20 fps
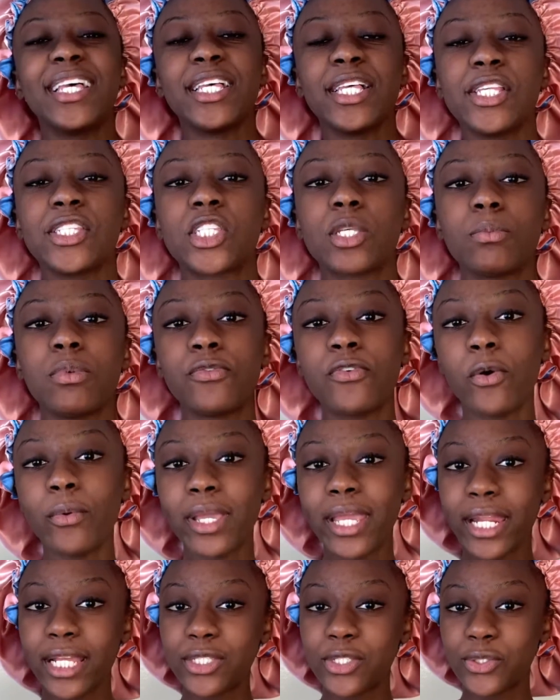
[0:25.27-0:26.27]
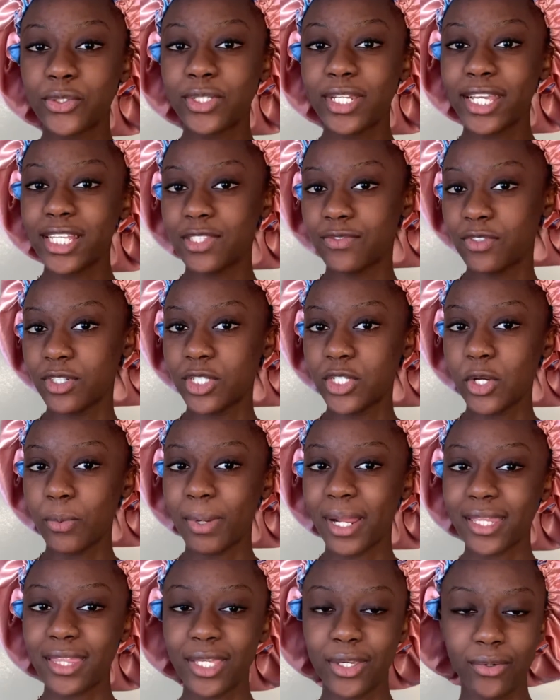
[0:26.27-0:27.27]
So before we get into today's video,
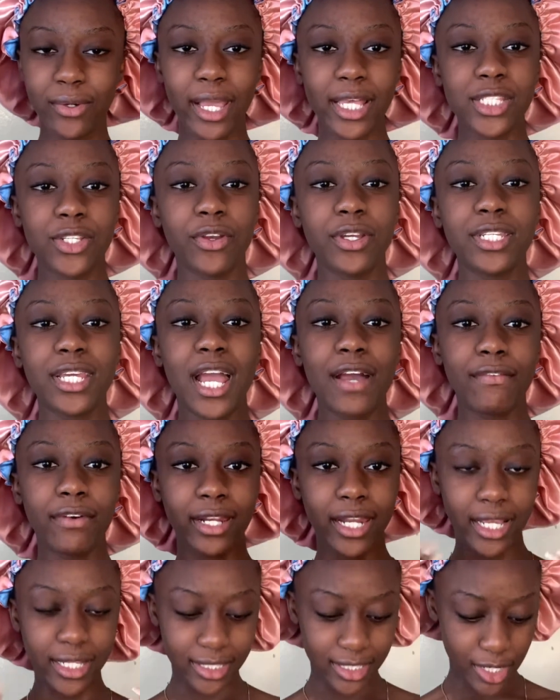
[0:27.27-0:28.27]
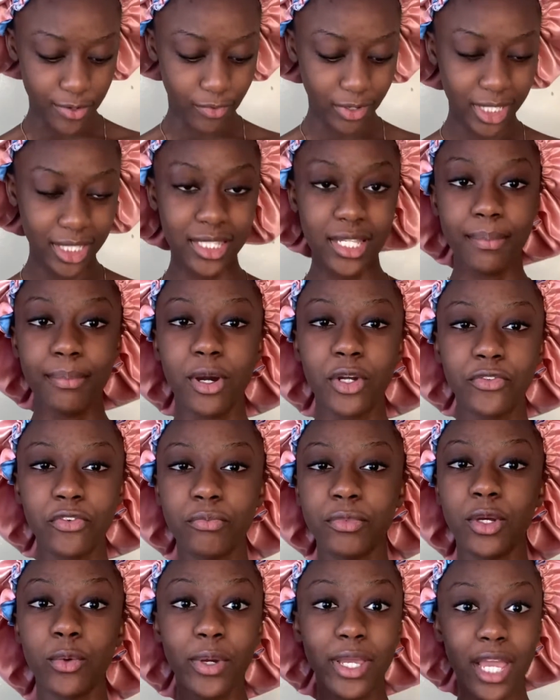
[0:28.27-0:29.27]
but I think you guys already have an idea of what it's about from
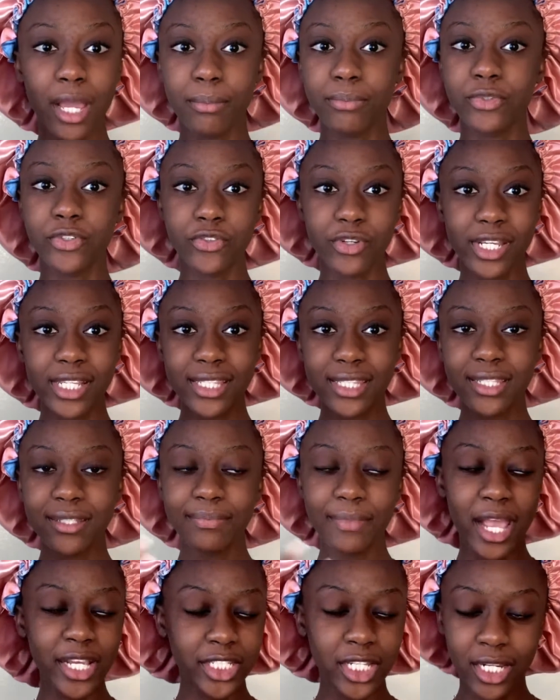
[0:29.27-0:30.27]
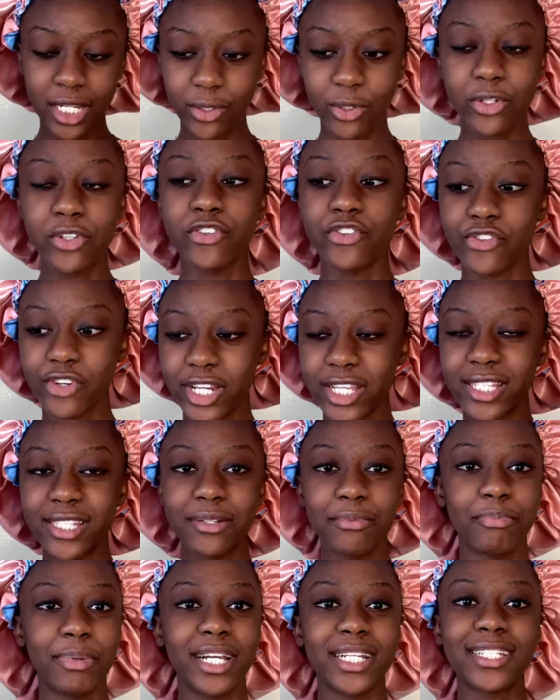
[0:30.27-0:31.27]
the way I'm dressed. Actually, not dressed,
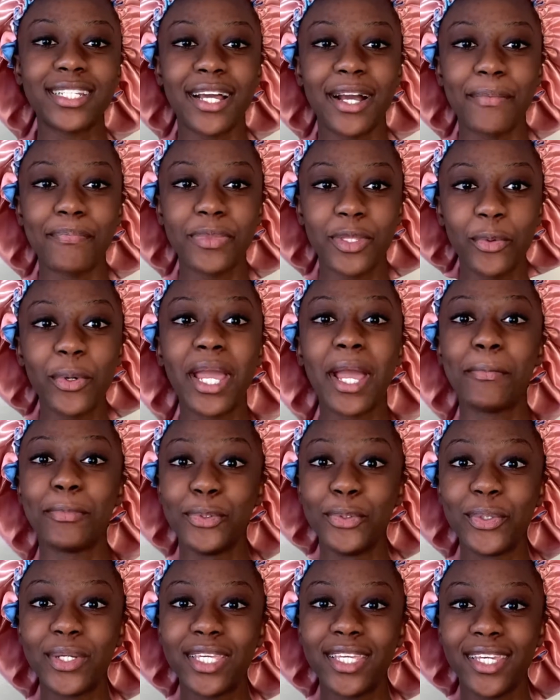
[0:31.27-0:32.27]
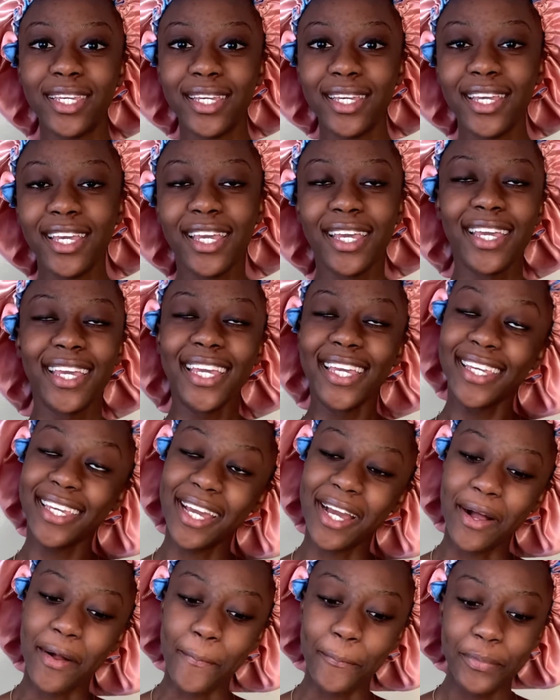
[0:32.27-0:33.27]
but the way I'm looking.
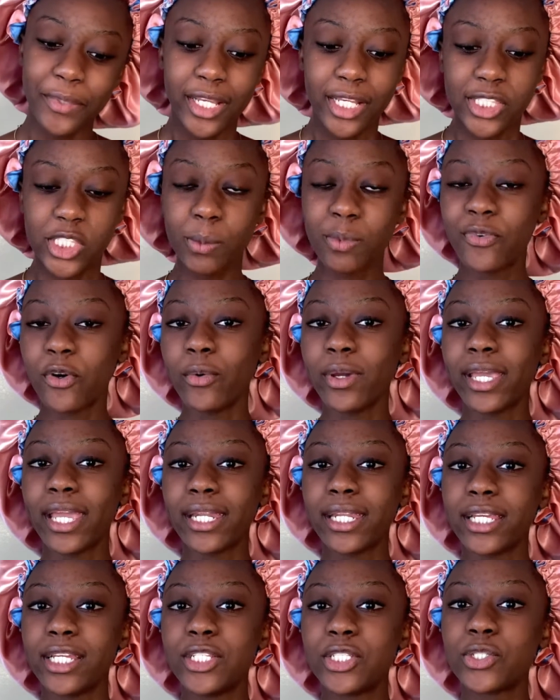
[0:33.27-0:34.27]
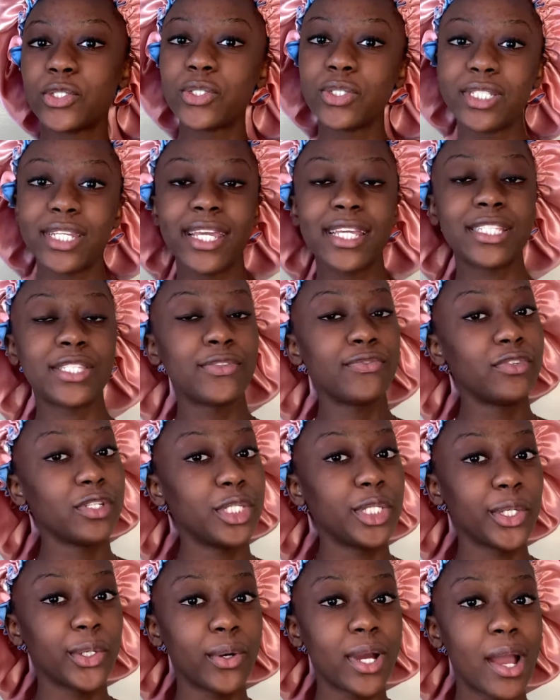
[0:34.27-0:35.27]
Yeah. So before we get into today's
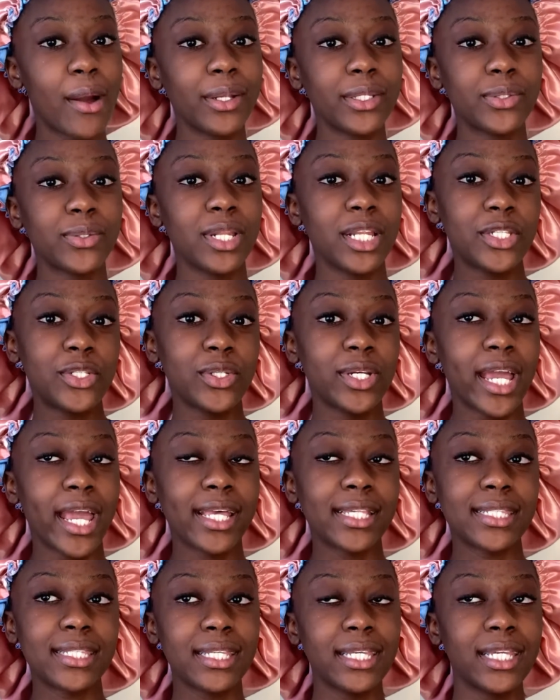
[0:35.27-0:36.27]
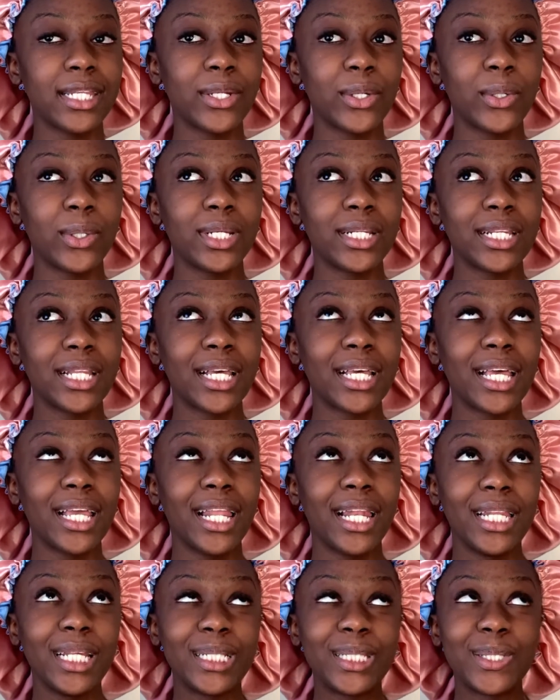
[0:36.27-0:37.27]
video, I want to let you guys in on a
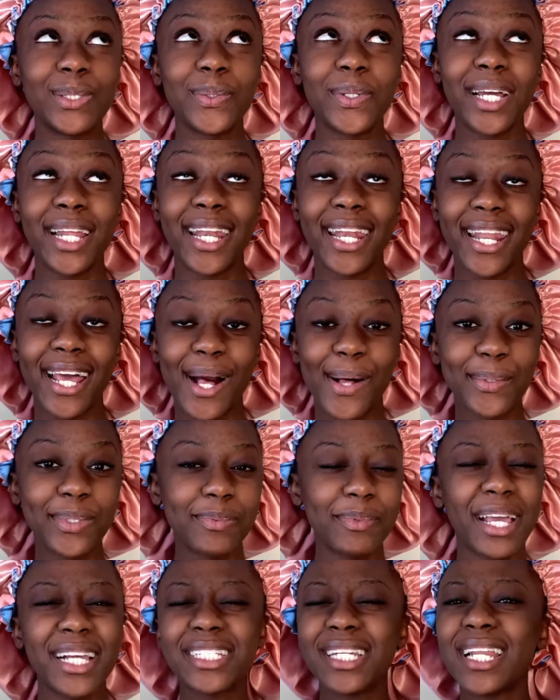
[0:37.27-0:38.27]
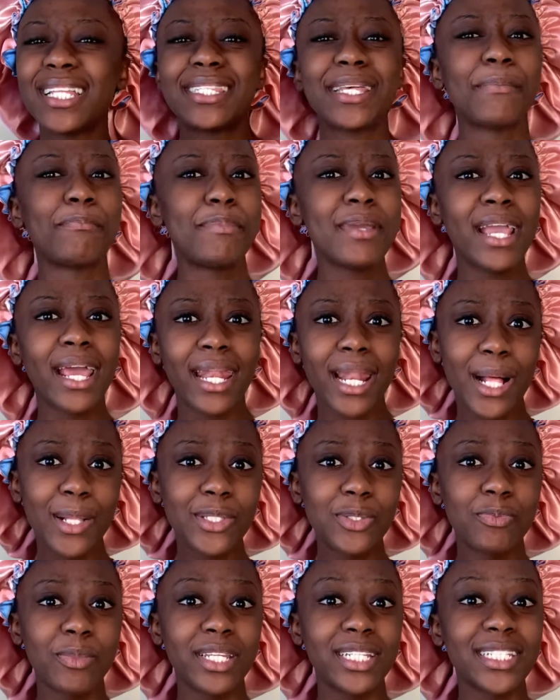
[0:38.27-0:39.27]
little announcement. Actually, it's a big
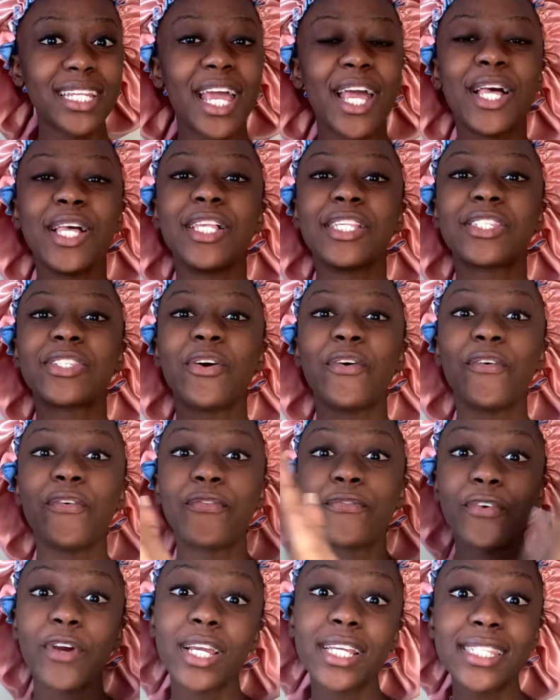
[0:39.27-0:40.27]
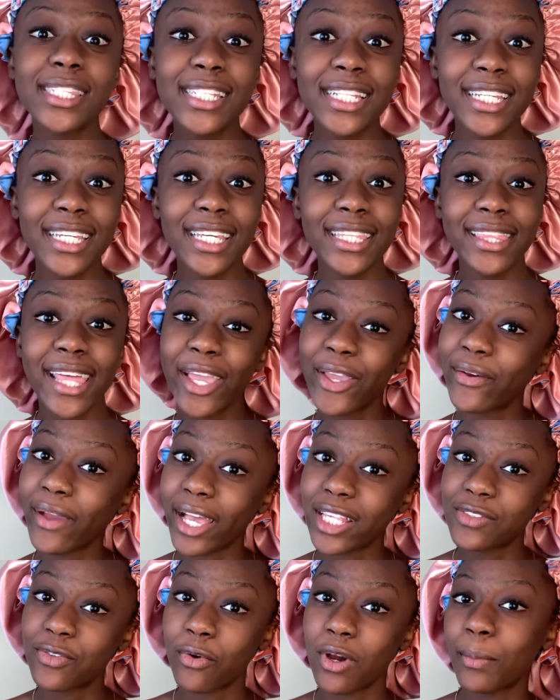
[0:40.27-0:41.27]
announcement. So firstly, thank you
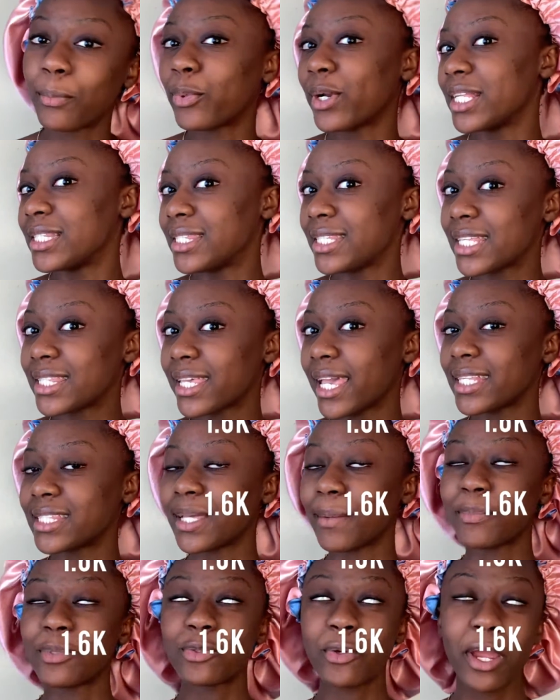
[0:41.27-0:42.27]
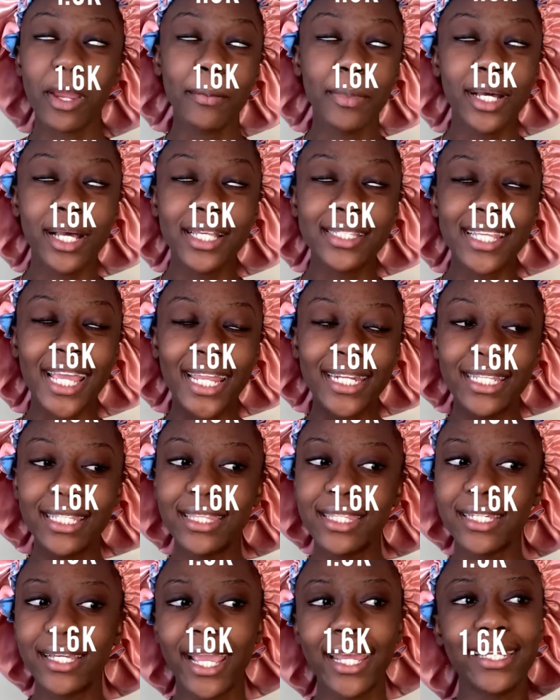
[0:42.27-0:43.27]
guys for 1.6k subscribers. I didn't
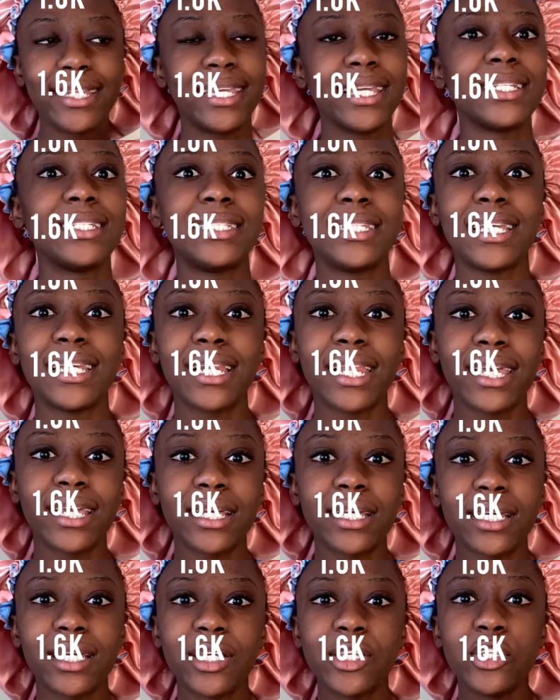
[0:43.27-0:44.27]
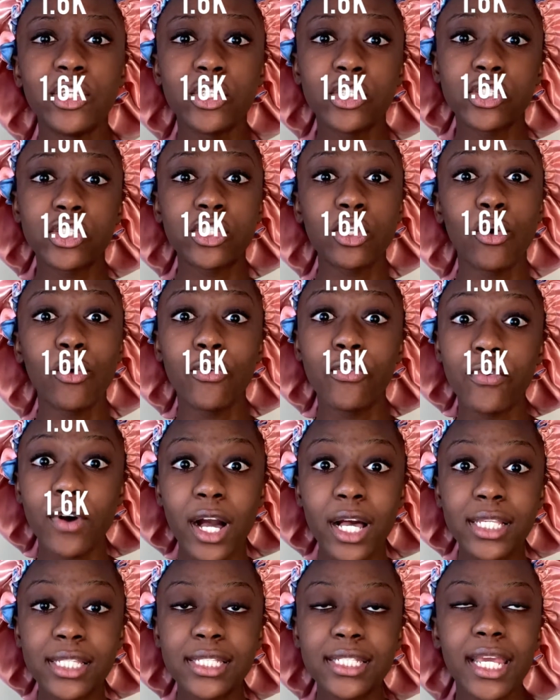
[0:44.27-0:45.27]
think I'd get here like so
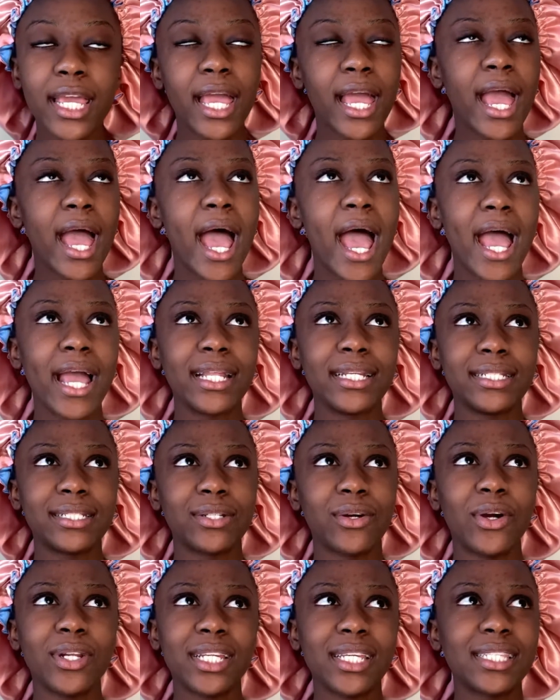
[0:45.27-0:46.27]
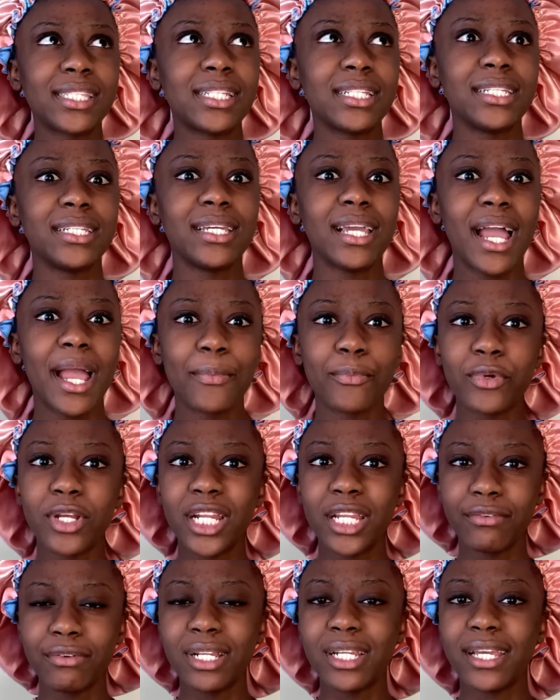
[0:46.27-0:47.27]
fast. And honestly, I'm
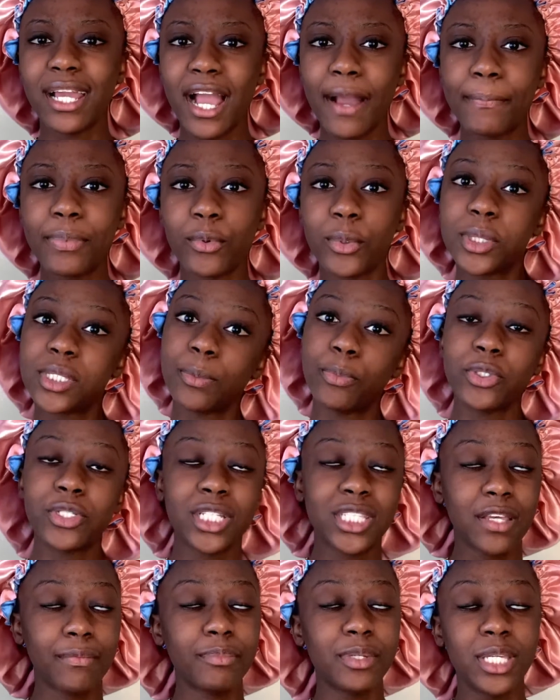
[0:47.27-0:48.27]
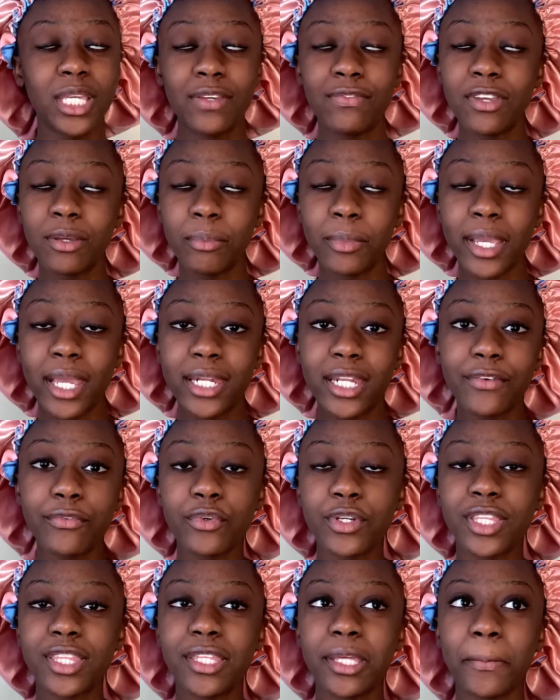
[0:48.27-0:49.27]
really happy with the support you guys have been giving me and
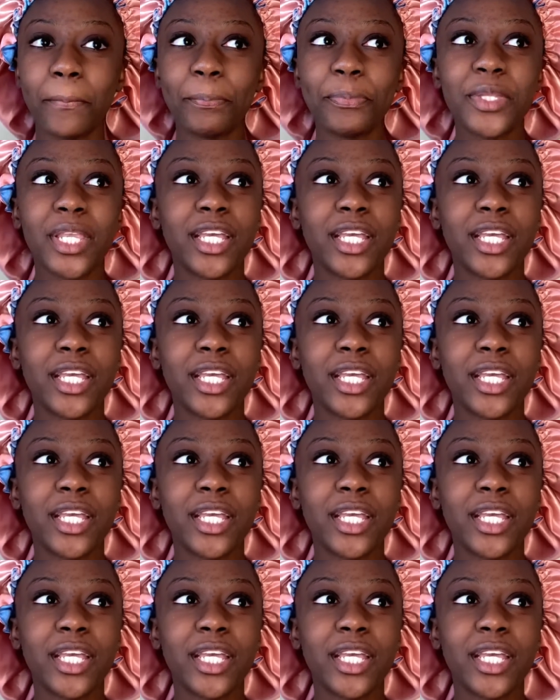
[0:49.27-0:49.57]
everything.